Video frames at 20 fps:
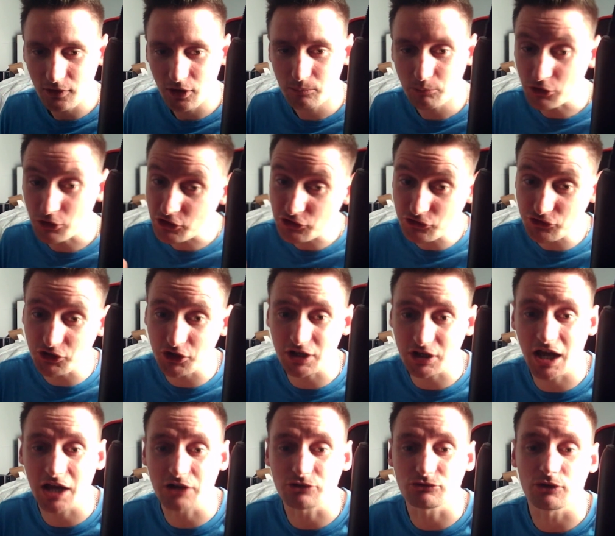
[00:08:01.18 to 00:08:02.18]
But this gun
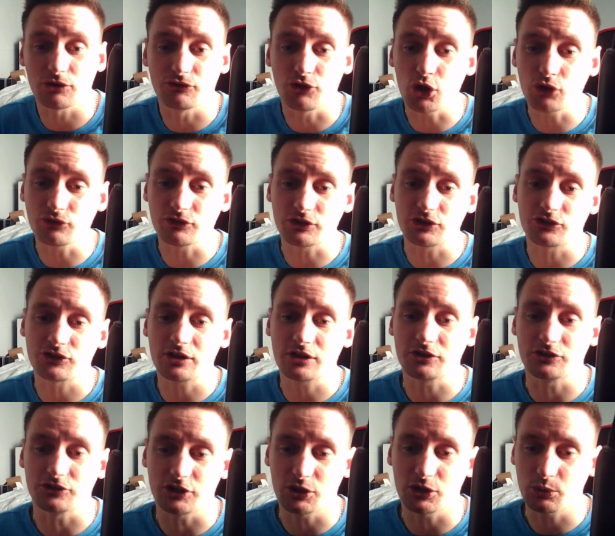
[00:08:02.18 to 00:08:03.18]
had a revolving
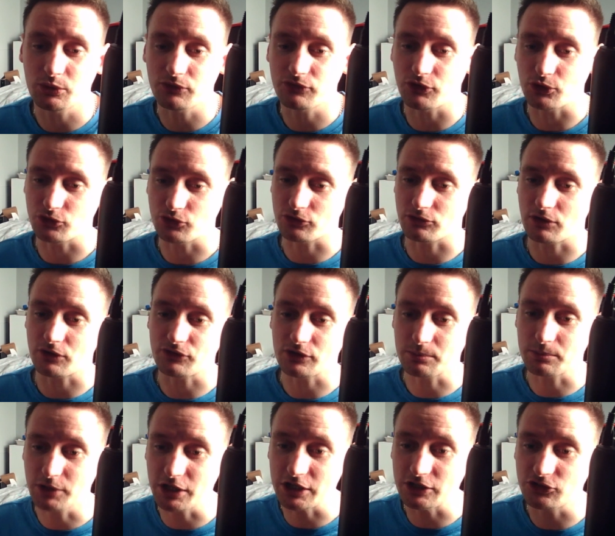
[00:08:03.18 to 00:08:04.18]
cylinder with
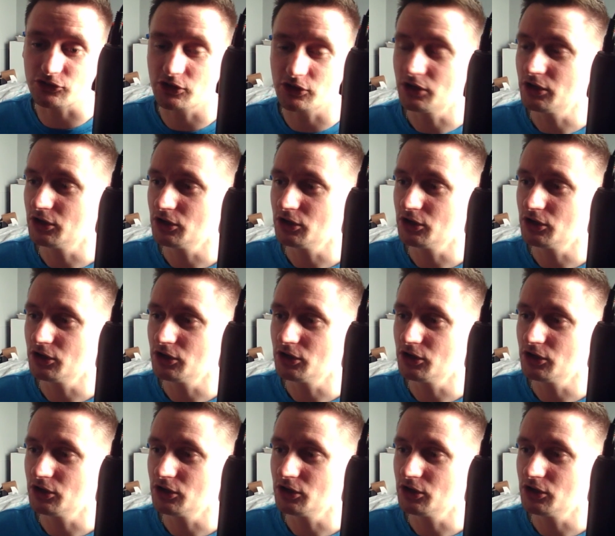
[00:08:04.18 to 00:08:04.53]
photographic plates,